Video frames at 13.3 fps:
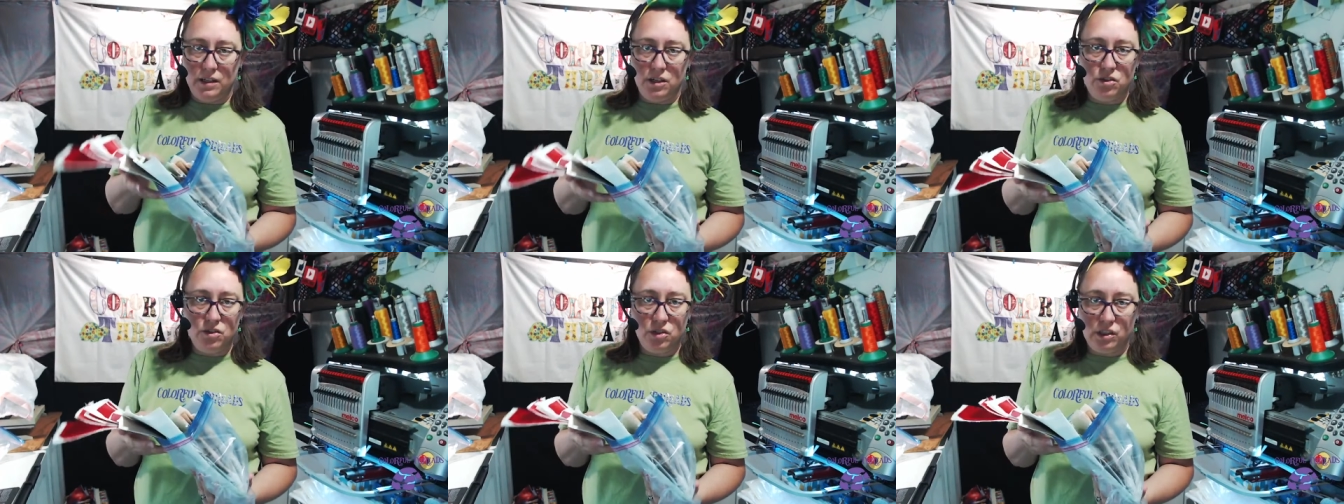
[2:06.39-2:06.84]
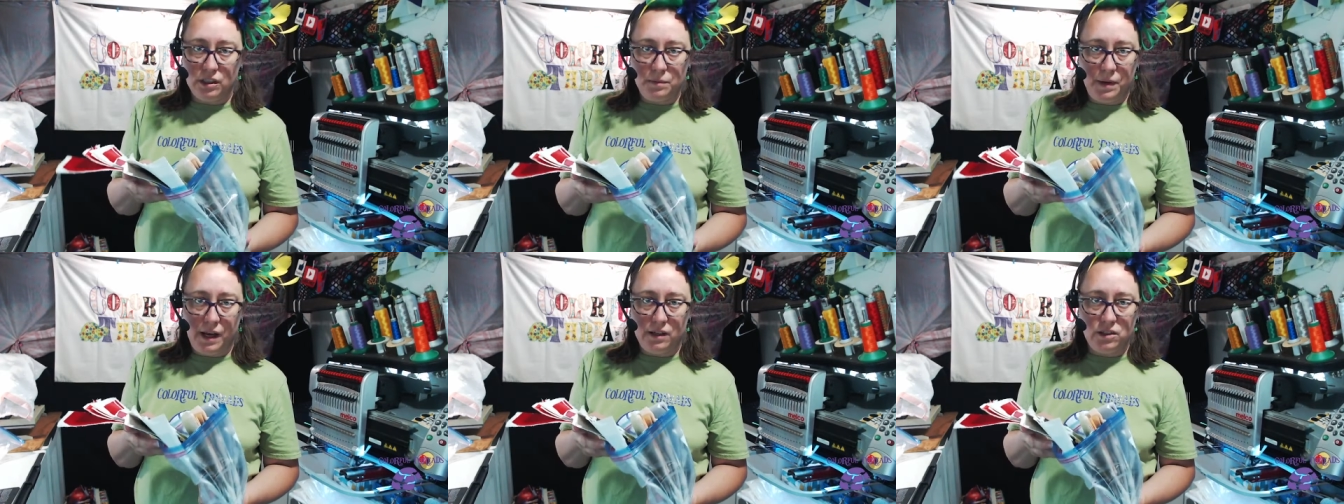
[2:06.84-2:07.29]
Usually
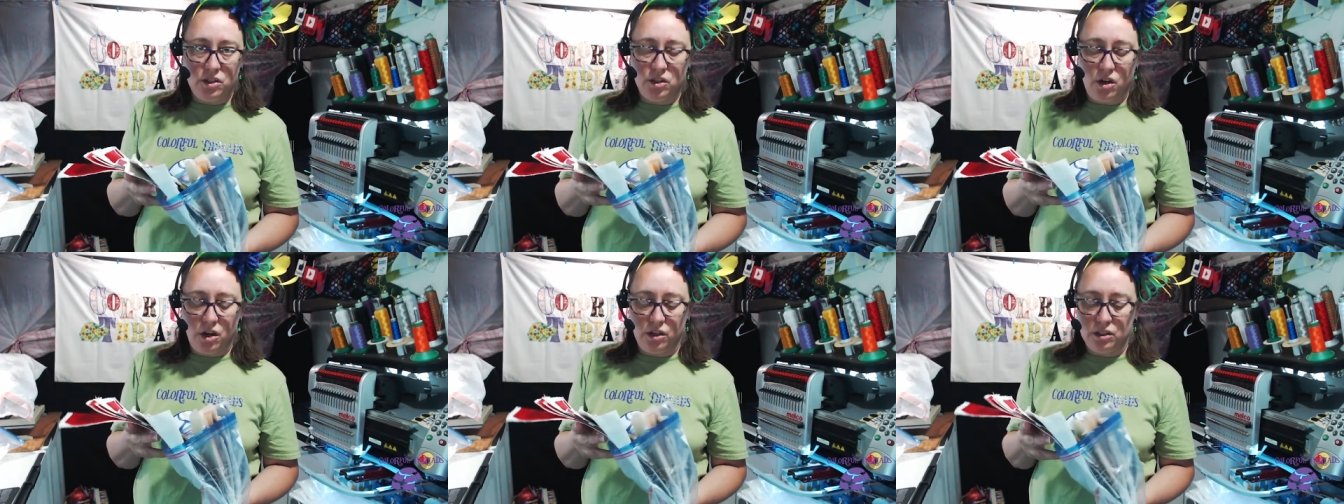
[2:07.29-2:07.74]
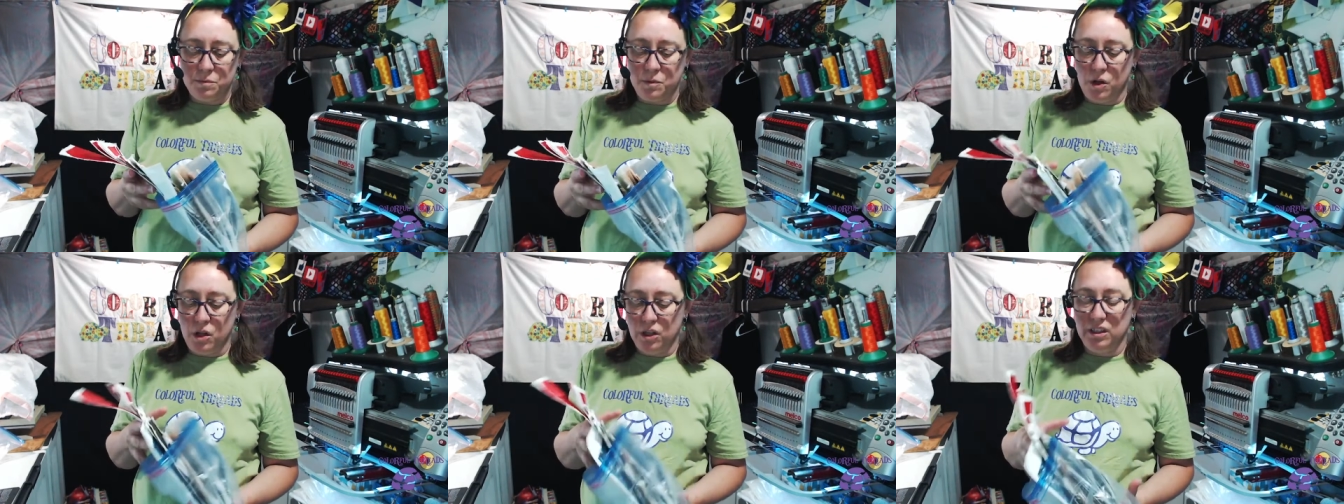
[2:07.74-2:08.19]
patches are
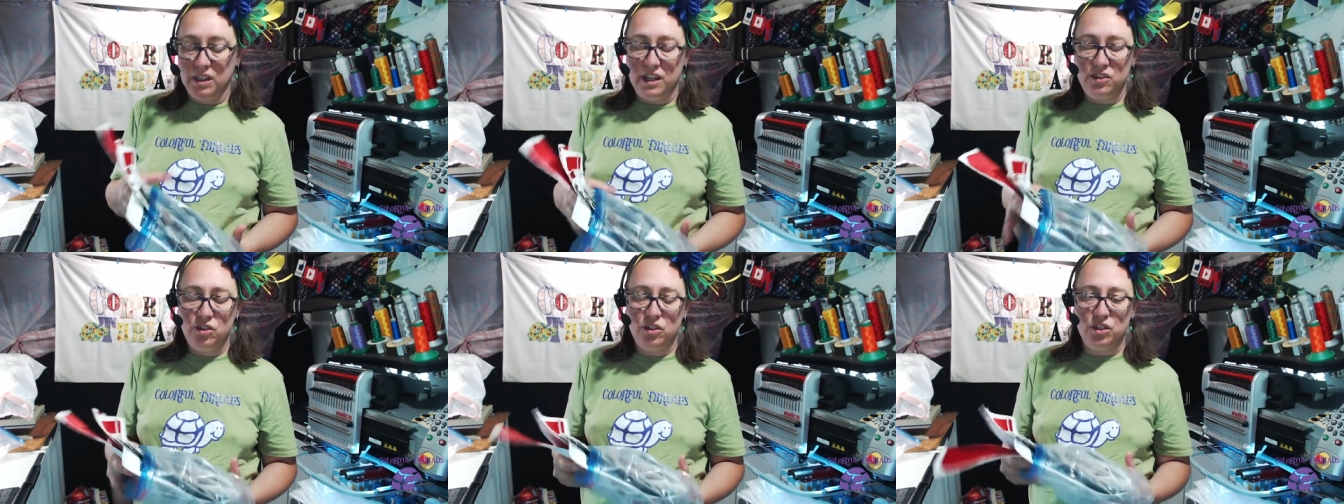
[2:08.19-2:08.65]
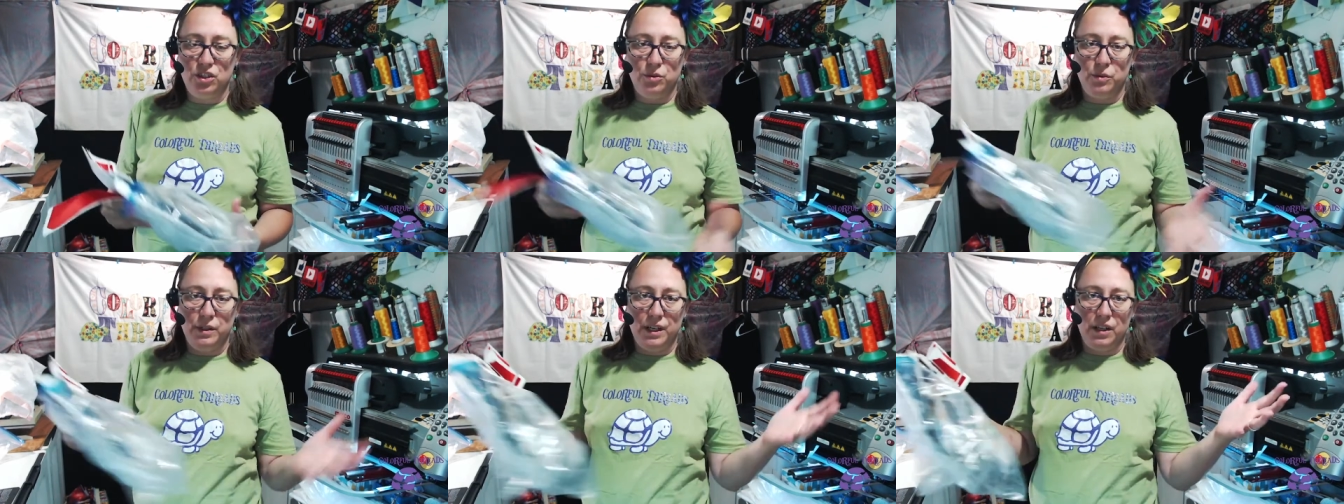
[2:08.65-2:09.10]
small unless you're
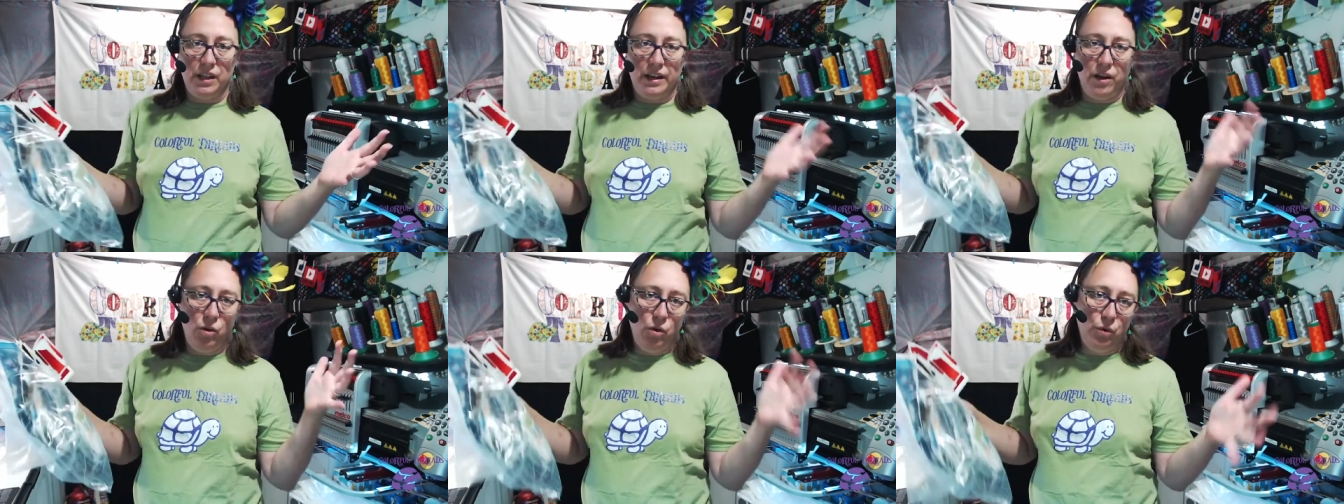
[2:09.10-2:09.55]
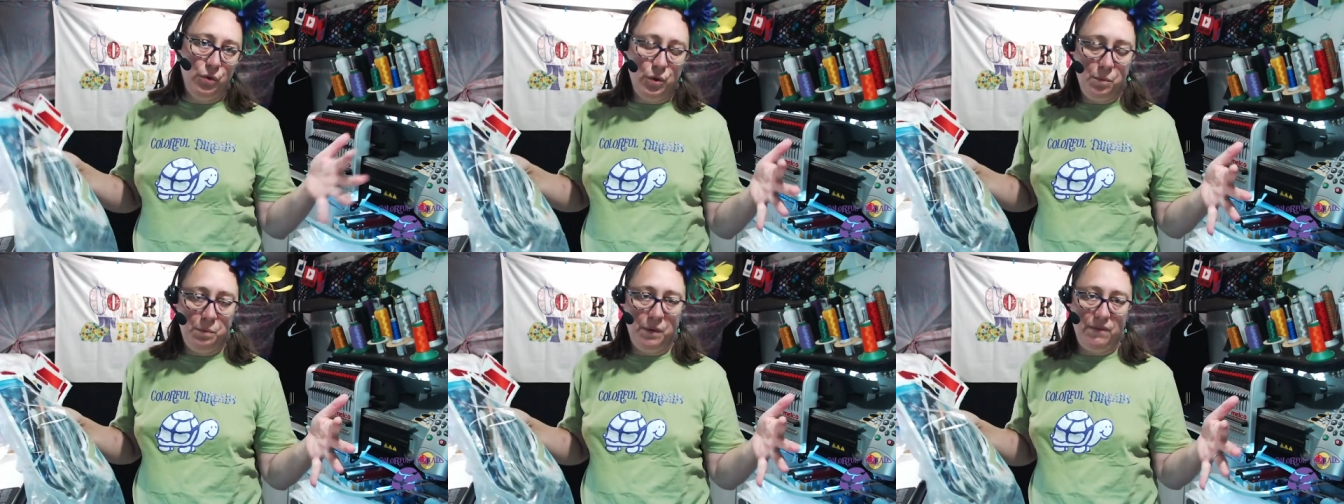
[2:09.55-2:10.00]
doing like a whole
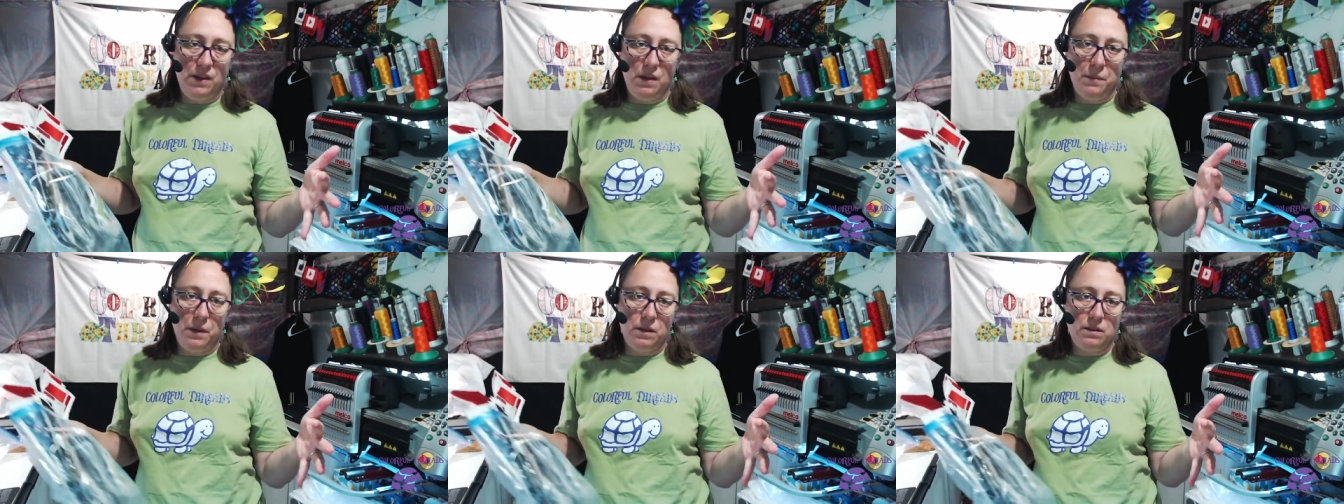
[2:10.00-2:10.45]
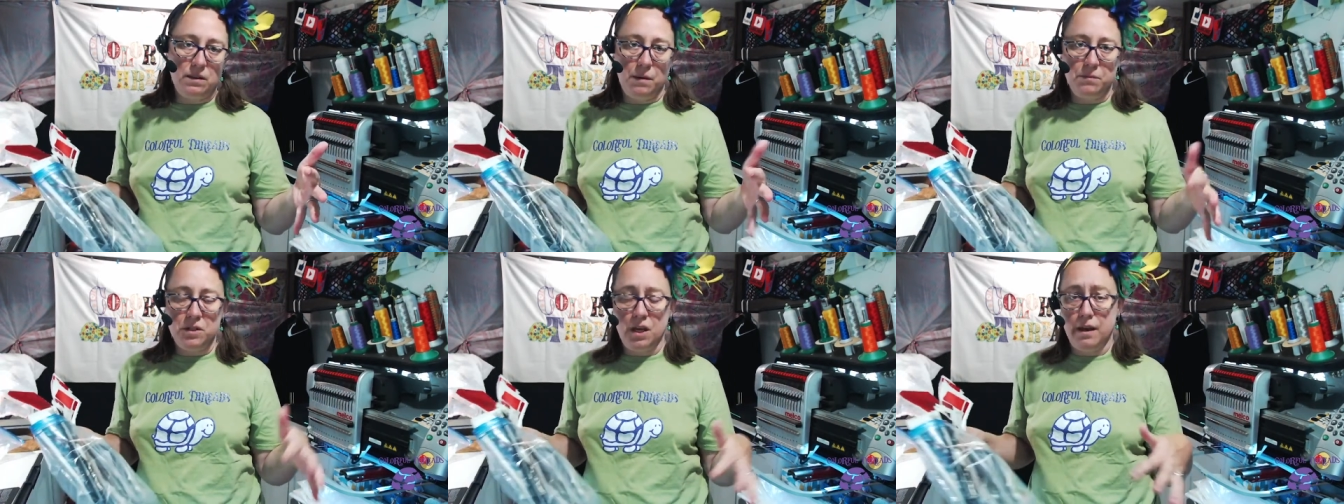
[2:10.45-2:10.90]
hoop of them at the
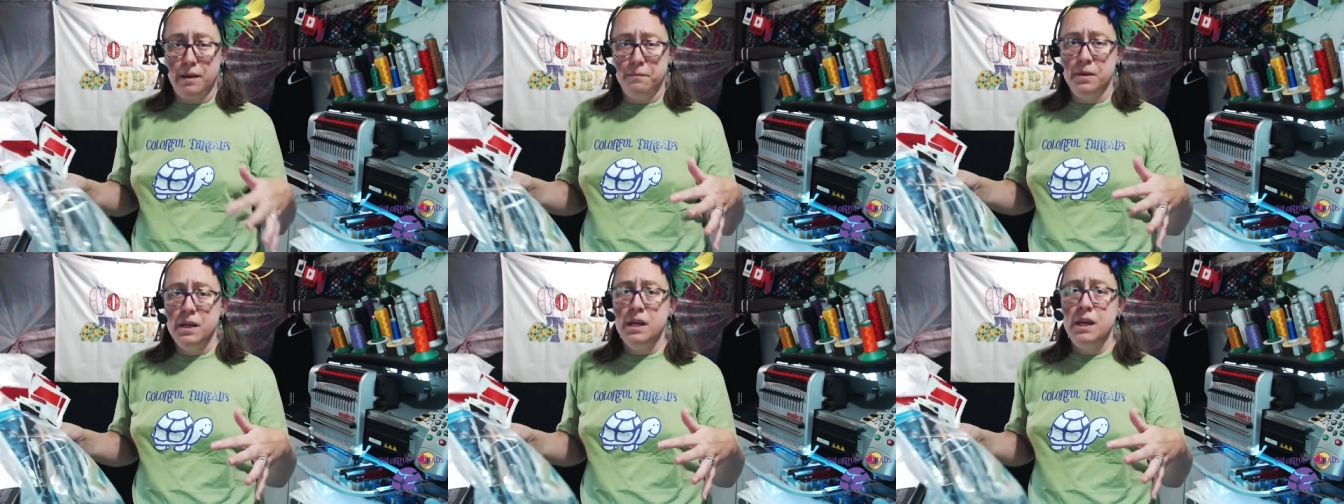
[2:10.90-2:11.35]
same time